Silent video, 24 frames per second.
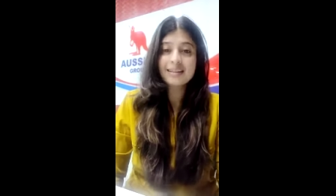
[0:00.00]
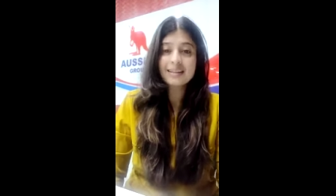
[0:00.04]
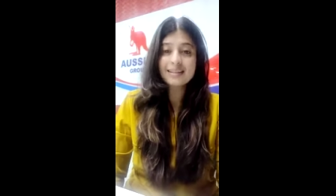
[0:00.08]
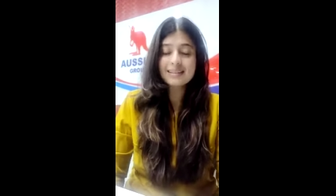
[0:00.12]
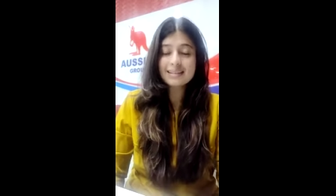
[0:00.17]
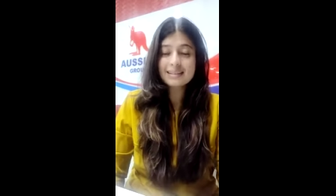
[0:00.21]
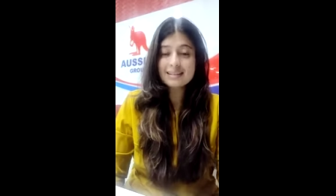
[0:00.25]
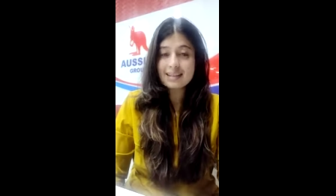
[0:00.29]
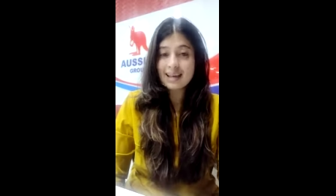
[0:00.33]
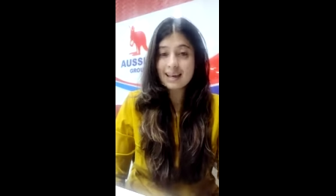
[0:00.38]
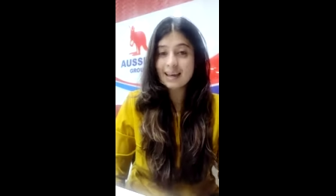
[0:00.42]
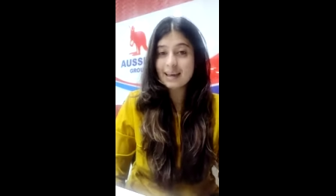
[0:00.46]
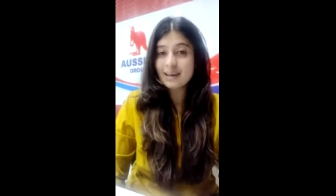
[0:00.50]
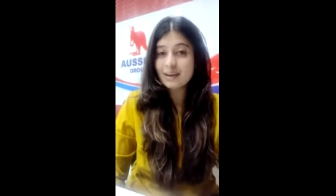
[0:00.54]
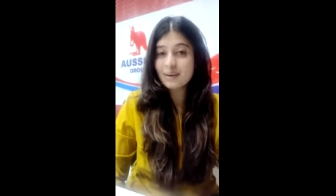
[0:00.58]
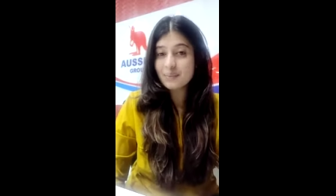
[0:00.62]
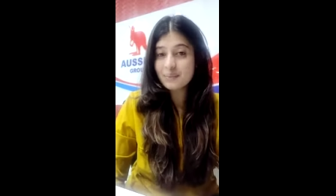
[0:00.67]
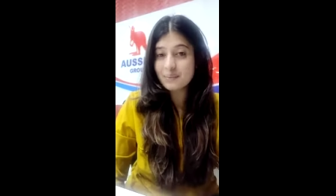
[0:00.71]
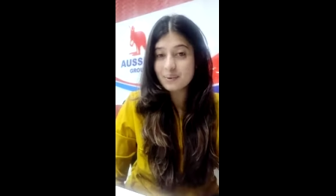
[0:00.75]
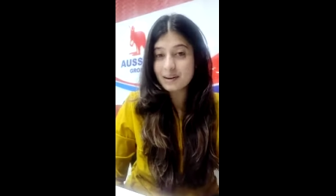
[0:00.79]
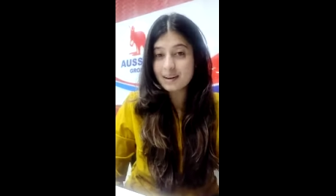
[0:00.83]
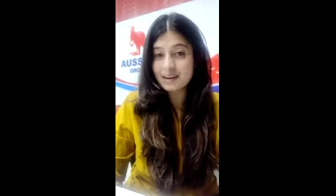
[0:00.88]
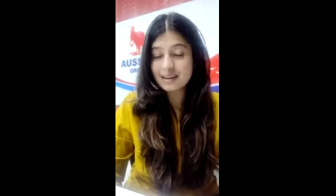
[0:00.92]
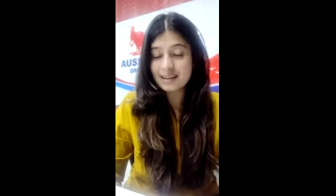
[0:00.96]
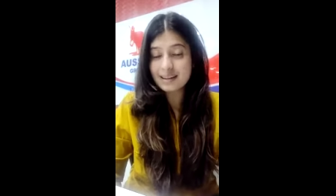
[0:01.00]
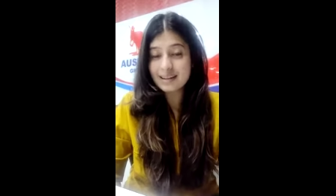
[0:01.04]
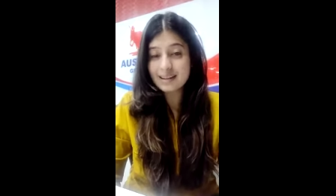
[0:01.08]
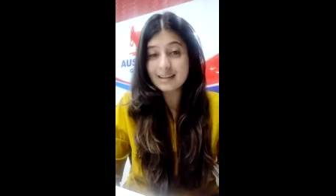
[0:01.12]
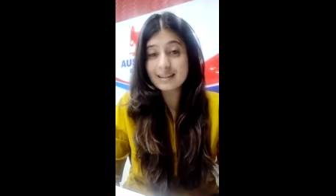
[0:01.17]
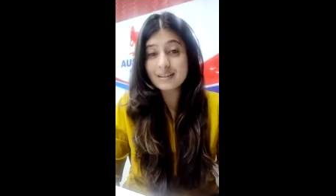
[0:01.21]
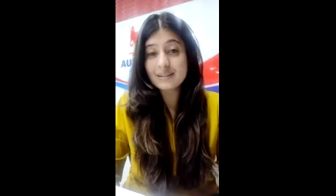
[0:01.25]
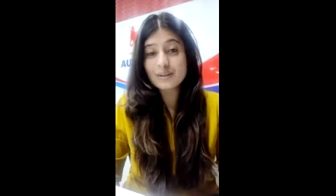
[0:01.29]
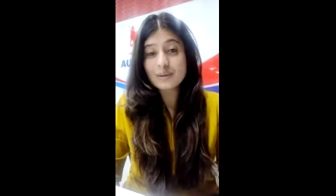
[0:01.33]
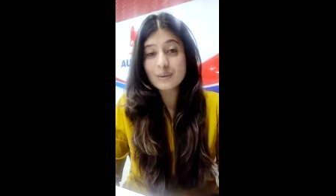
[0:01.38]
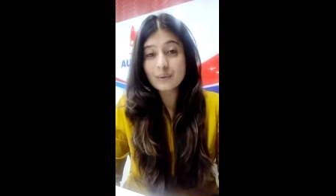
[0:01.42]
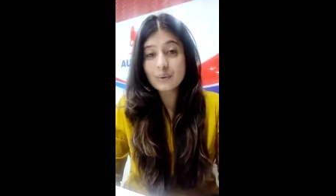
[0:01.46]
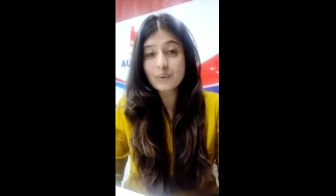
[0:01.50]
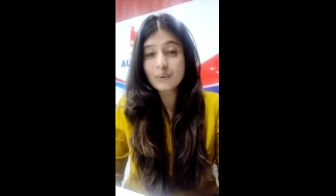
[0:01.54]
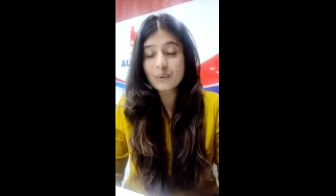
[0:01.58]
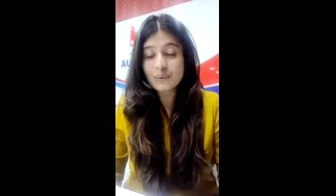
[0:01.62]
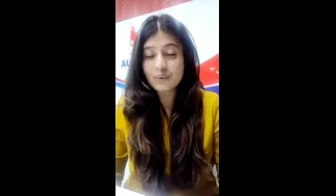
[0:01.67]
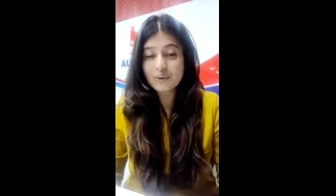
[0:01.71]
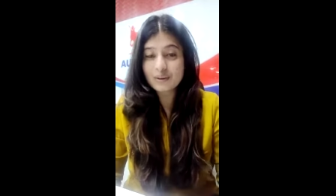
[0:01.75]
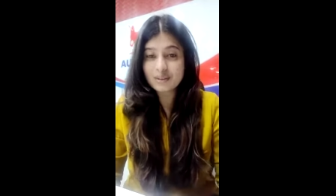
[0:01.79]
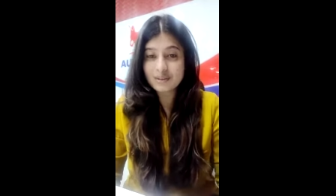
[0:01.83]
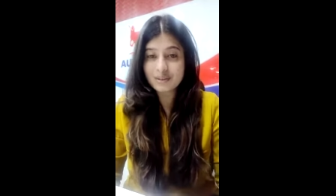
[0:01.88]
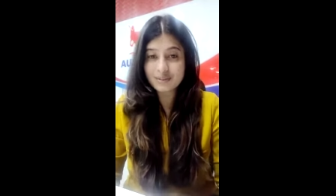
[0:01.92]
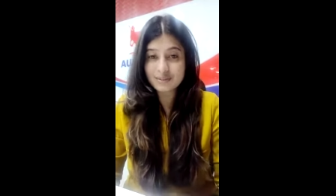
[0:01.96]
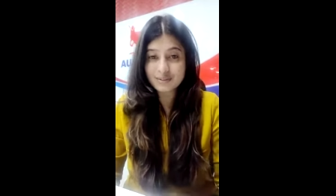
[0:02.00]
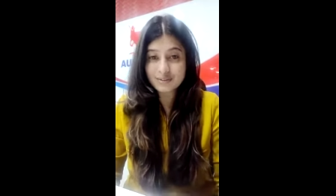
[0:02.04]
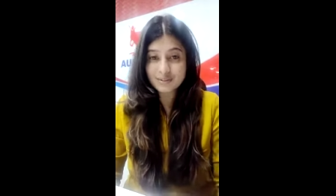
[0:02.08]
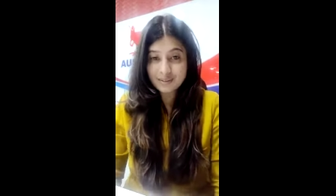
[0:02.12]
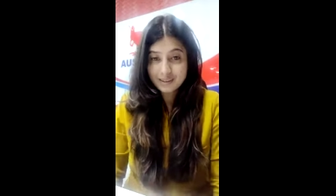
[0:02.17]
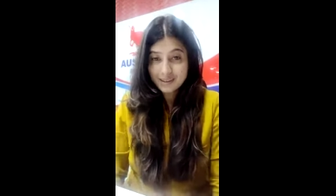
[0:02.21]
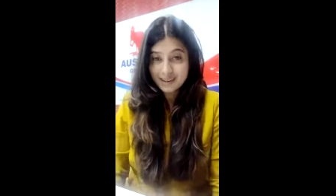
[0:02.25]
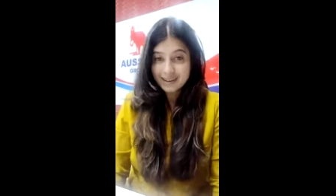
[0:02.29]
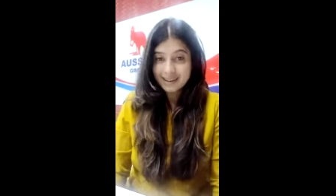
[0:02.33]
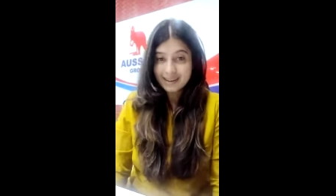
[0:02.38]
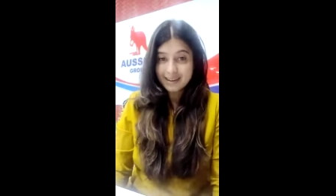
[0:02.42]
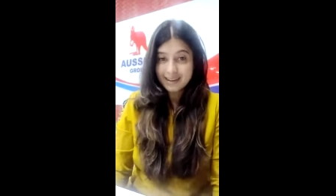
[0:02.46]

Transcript: The second word is lucrative.